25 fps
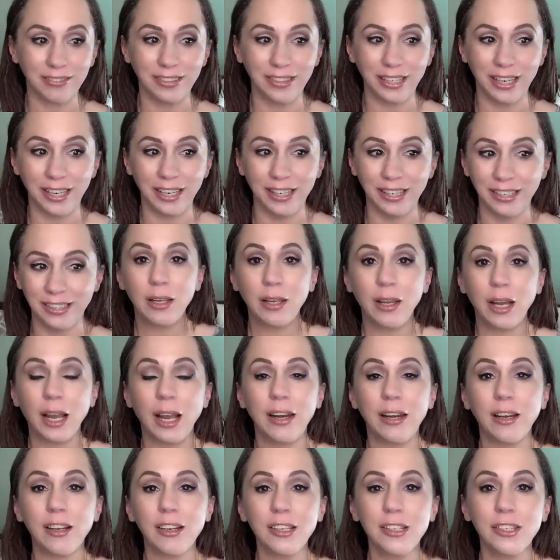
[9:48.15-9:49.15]
Got it.
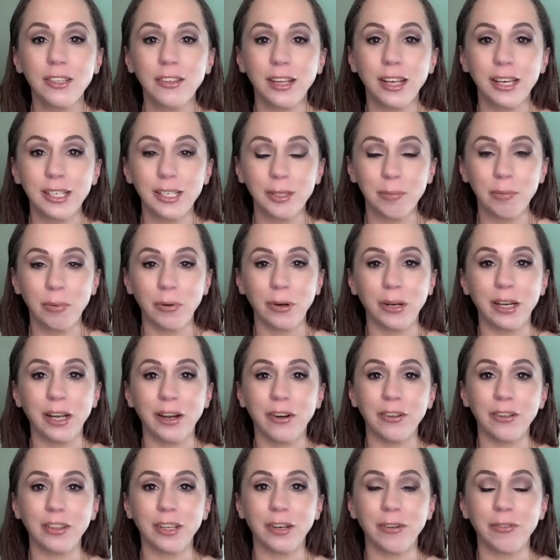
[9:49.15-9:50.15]
I'd also like to point
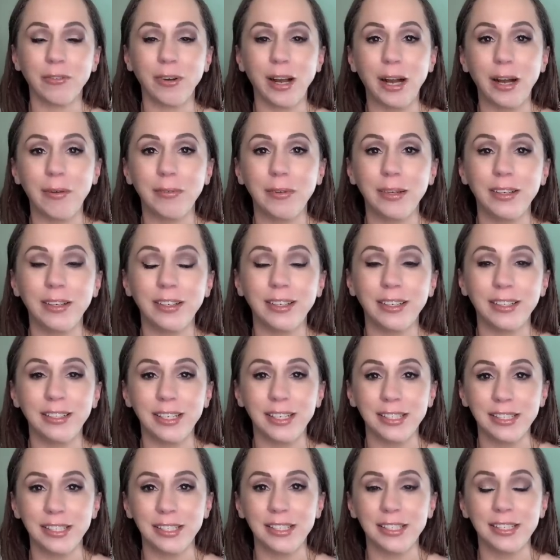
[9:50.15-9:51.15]
out that Robyn
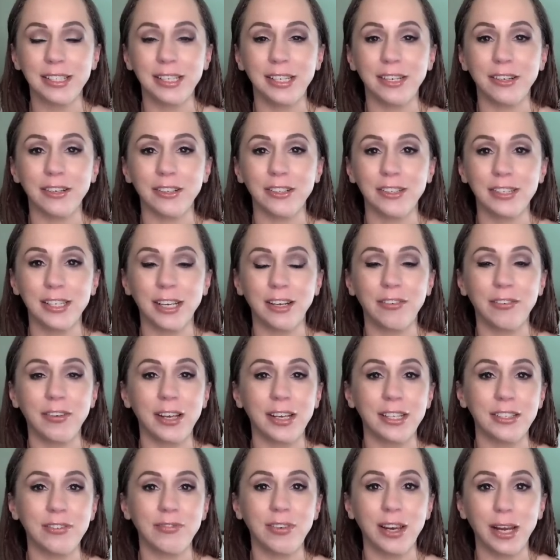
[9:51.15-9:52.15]
doesn't see herself
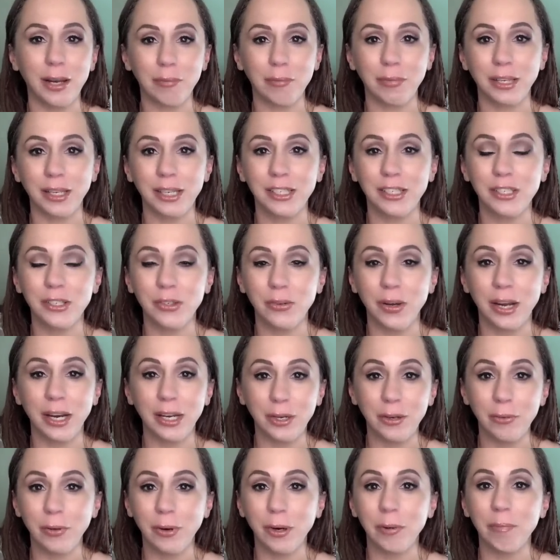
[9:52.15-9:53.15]
as family to
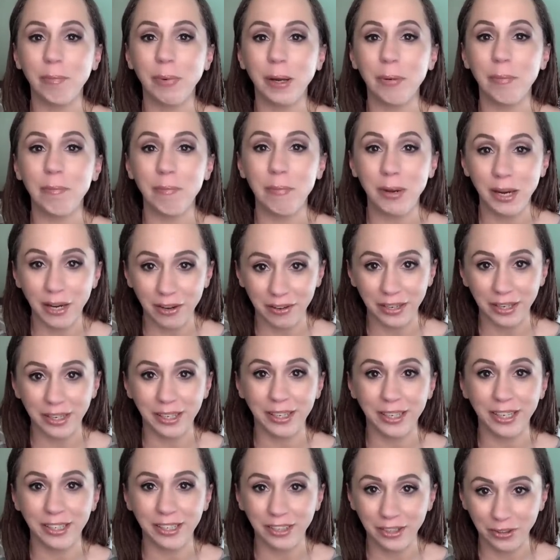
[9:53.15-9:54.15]
anyone but
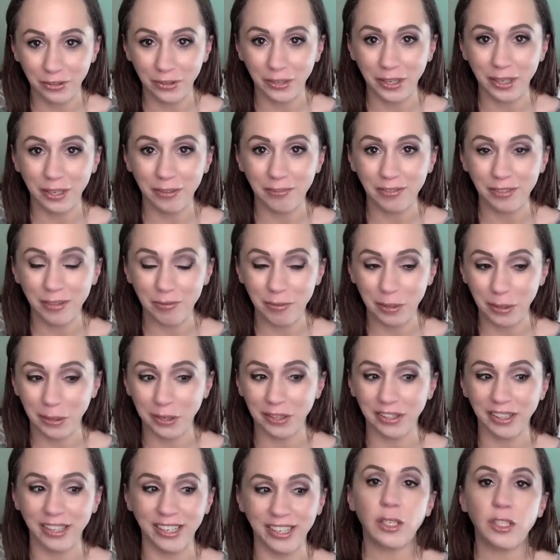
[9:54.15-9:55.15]
Meri and Kody,
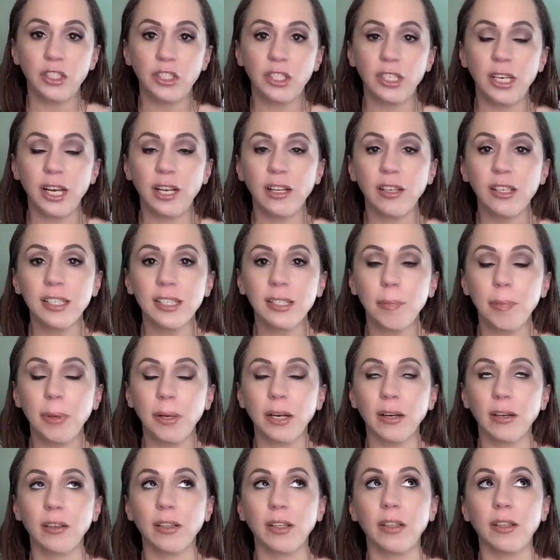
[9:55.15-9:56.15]
apparently. Janelle is
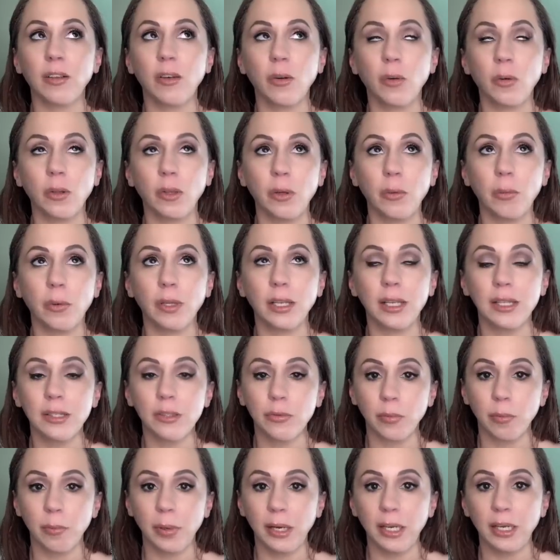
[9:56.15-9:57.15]
apparently the only one that's
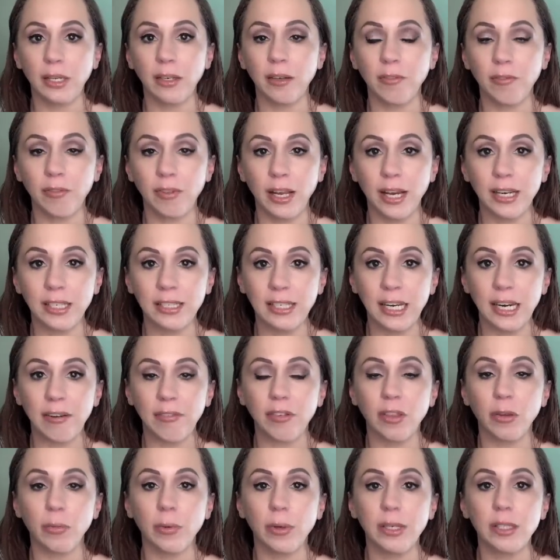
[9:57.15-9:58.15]
remaining in Flagstaff,
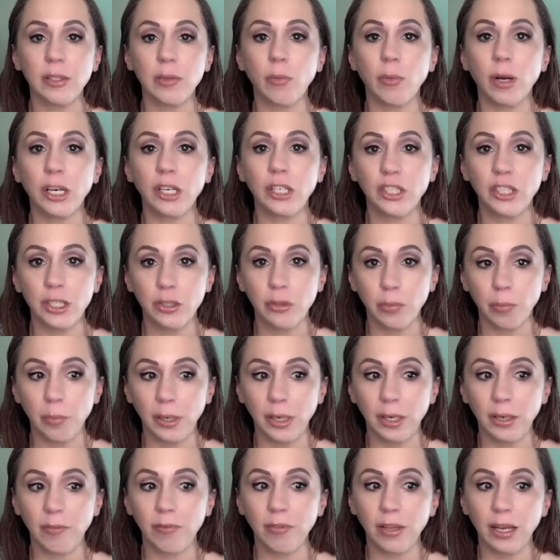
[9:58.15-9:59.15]
and the reason why she's
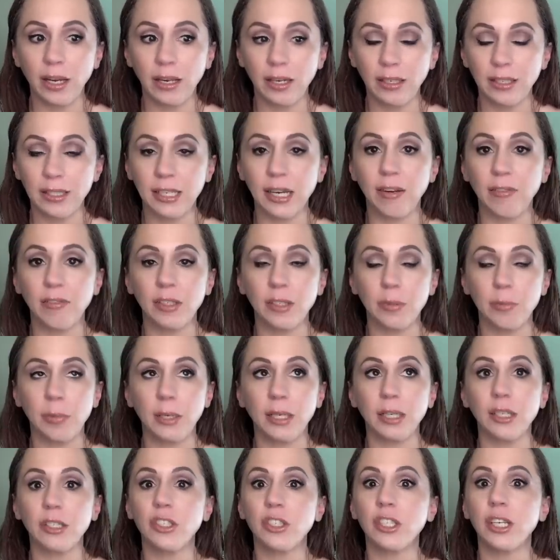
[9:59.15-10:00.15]
remaining Flagstaff is
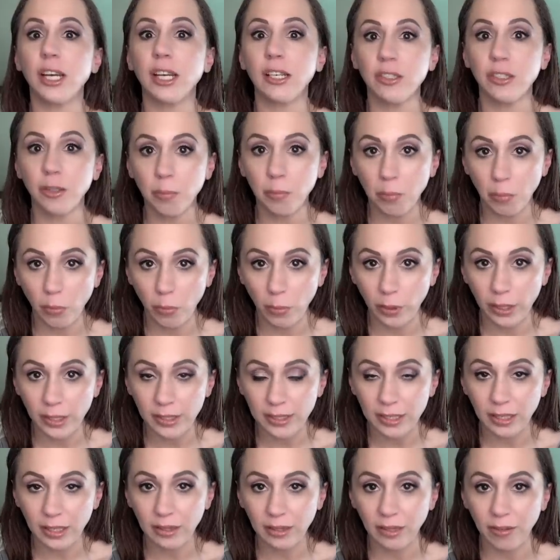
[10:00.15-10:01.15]
because she has her
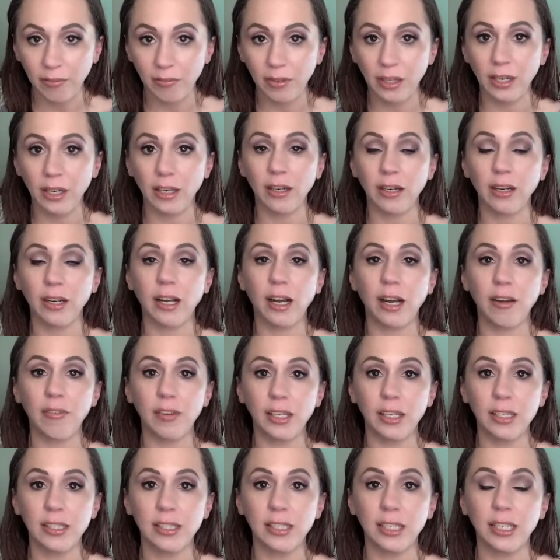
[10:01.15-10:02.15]
boys that live there,
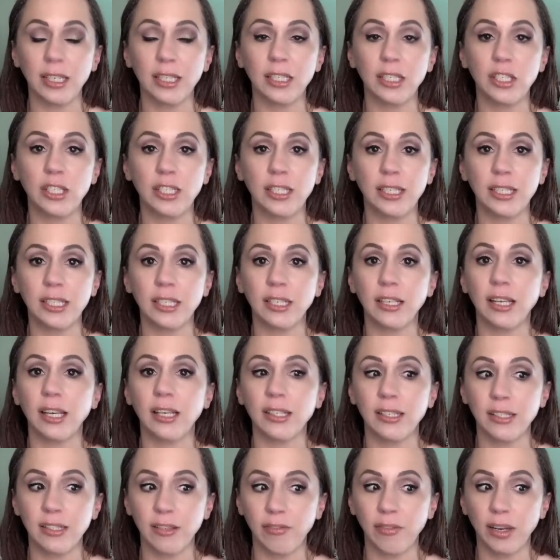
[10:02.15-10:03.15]
obviously, and she still
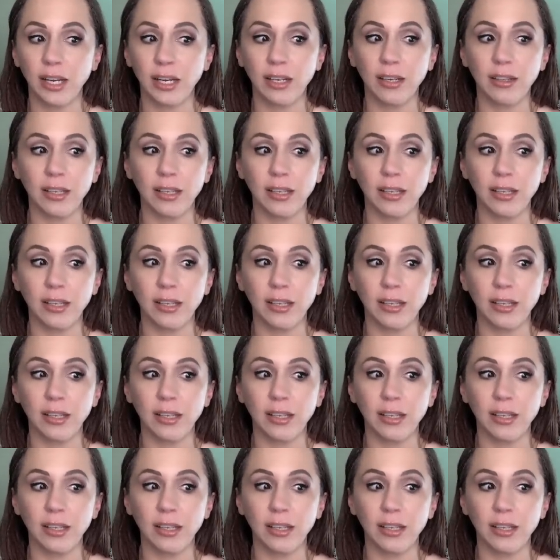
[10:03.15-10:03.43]
has Savannah